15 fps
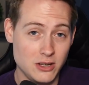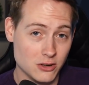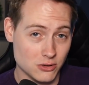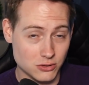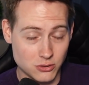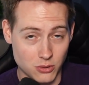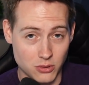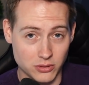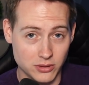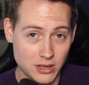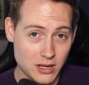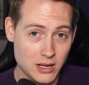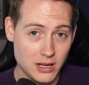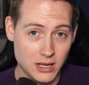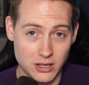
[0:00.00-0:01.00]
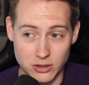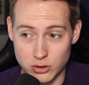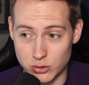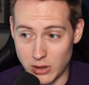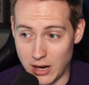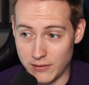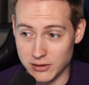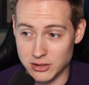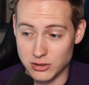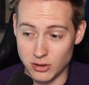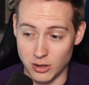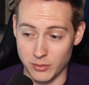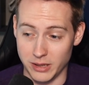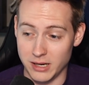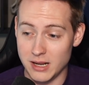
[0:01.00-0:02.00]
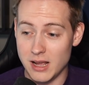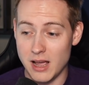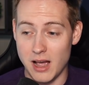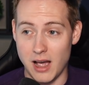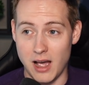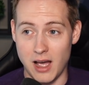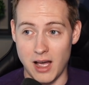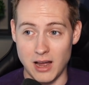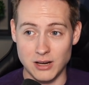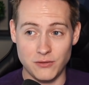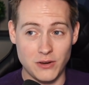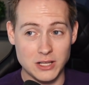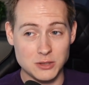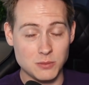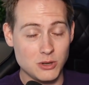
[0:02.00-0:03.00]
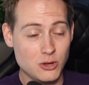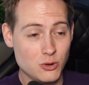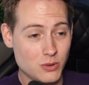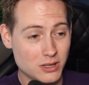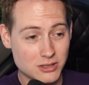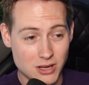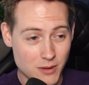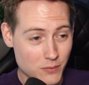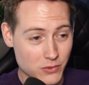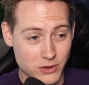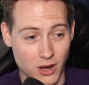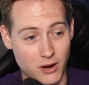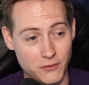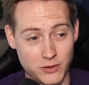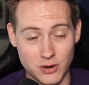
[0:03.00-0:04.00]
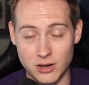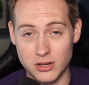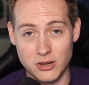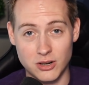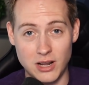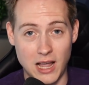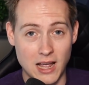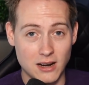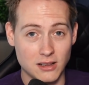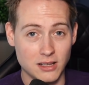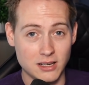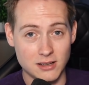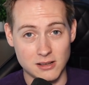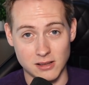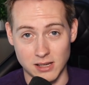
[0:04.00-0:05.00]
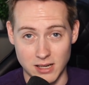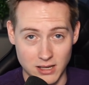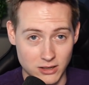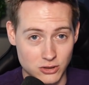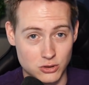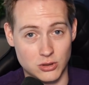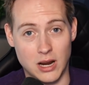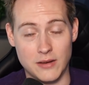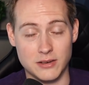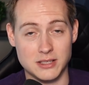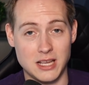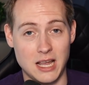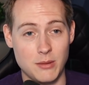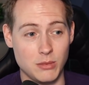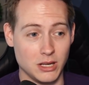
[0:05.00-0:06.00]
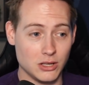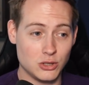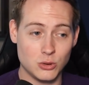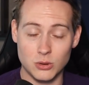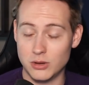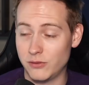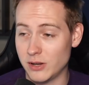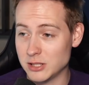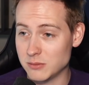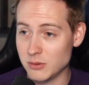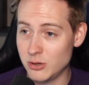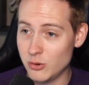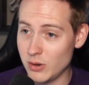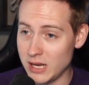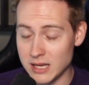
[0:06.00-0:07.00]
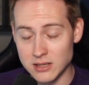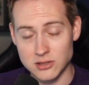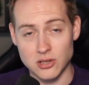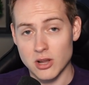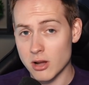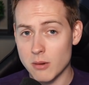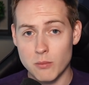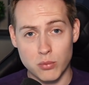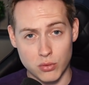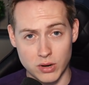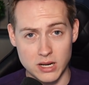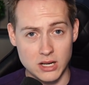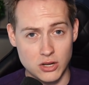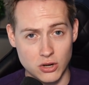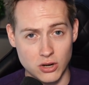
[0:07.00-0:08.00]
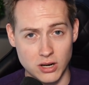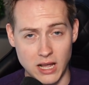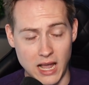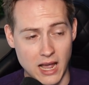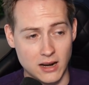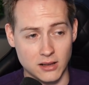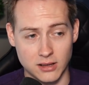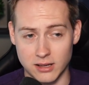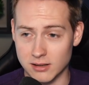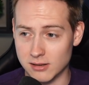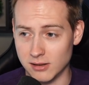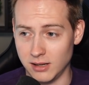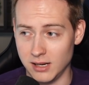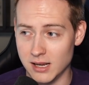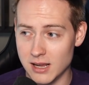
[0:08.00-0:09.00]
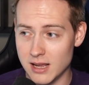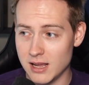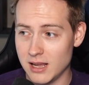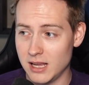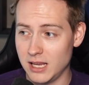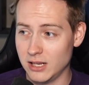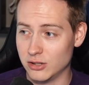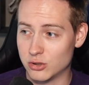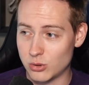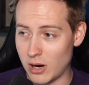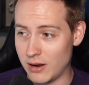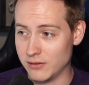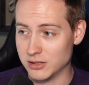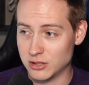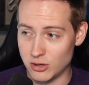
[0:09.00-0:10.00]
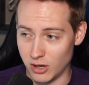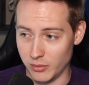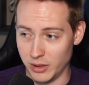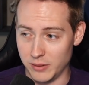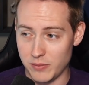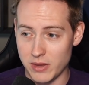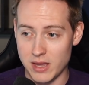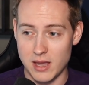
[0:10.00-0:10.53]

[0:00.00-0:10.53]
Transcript: years old in Travis Dermott. Uh, a defenseman who is not very good analytically in Travis Hamonic to a defenseman who is pretty good analytically in Travis Dermott.